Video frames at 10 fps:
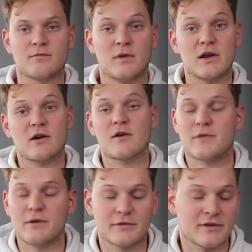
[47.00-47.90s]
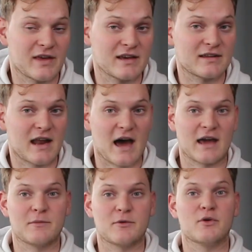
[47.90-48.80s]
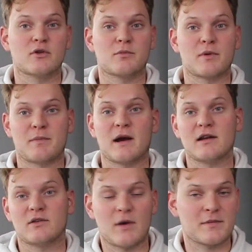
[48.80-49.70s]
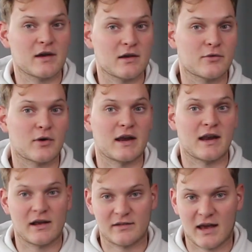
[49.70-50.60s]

But here are a few of the things that I am doing to prepare this website for a nice